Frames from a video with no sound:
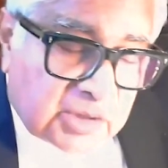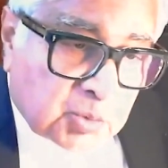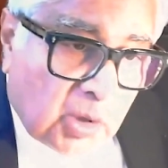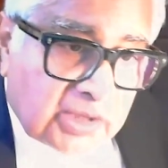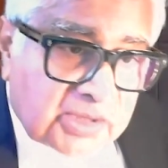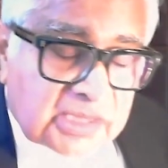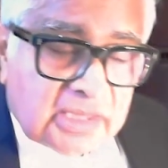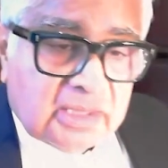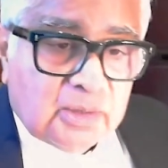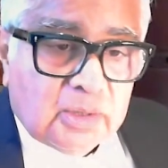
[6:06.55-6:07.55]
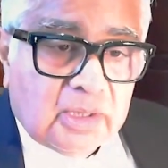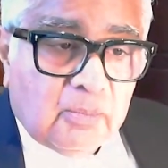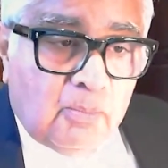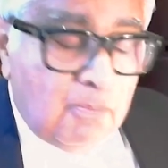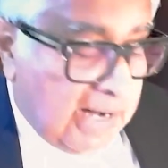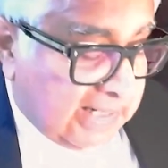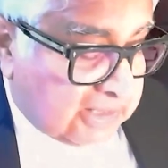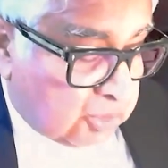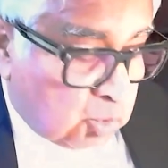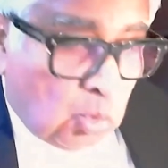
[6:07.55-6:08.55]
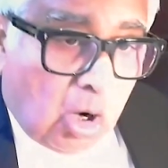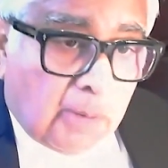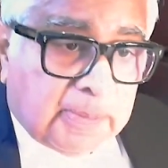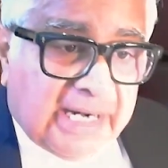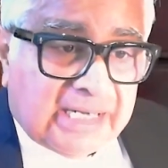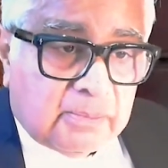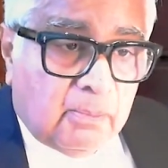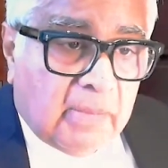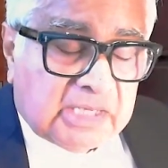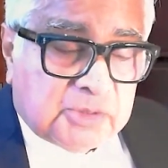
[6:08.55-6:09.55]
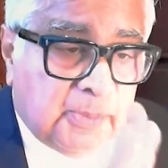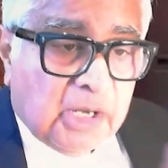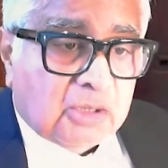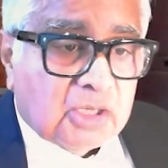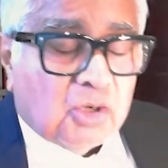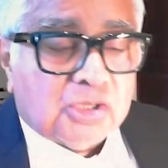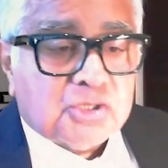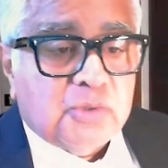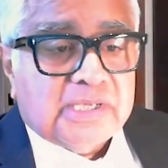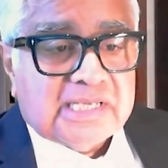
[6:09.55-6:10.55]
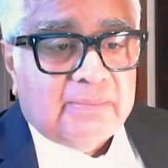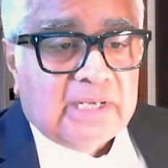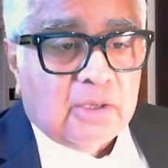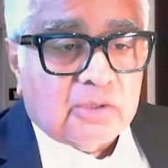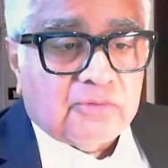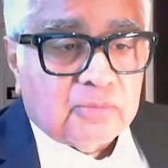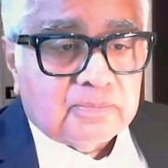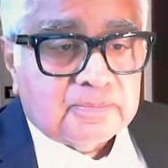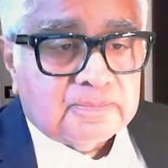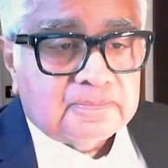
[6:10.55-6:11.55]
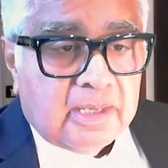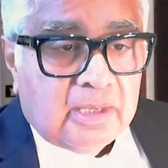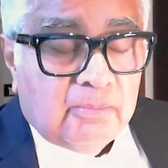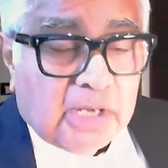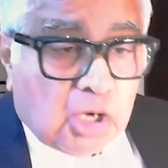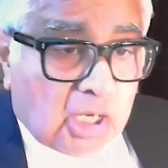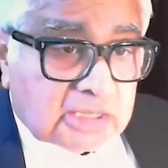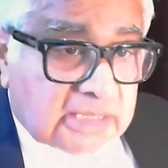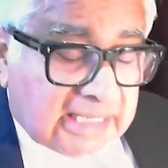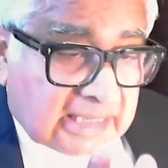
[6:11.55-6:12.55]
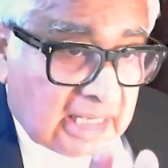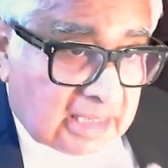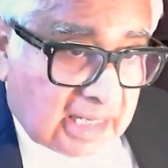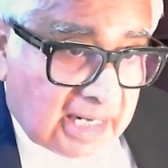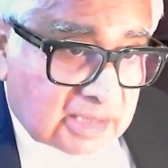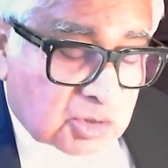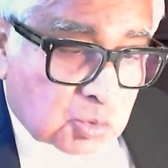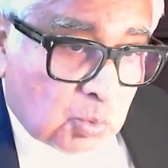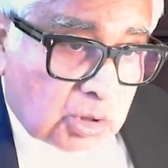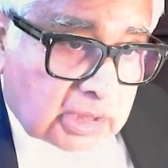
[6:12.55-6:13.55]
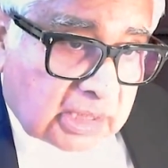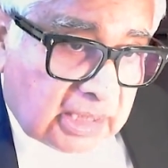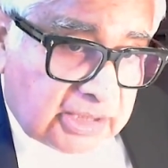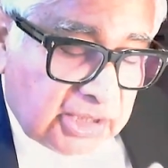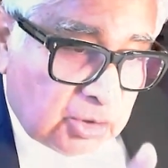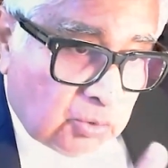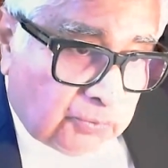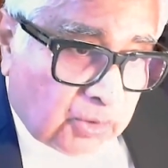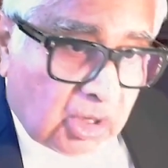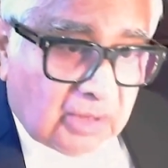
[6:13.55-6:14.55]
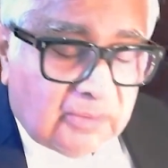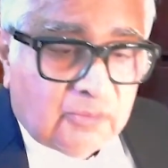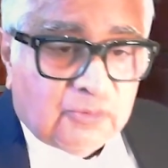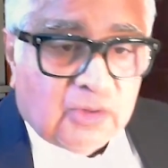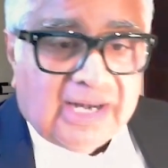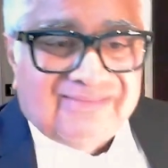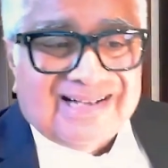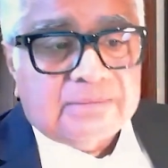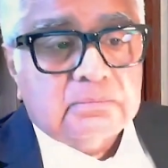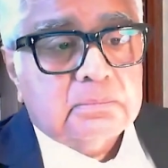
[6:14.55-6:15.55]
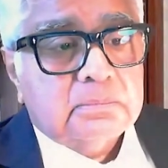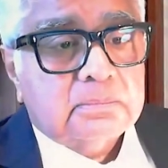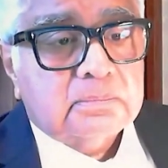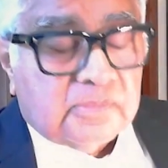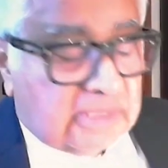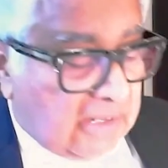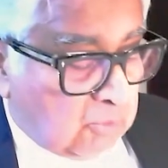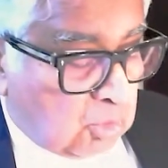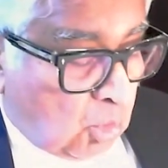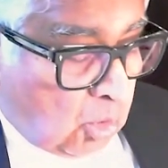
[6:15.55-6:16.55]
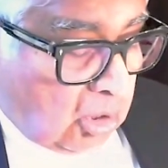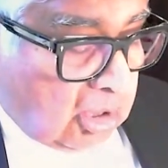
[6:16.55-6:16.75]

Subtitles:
This was meant to operate much beyond the Constituent Assembly also, because that concurrence would continue for all forever. There would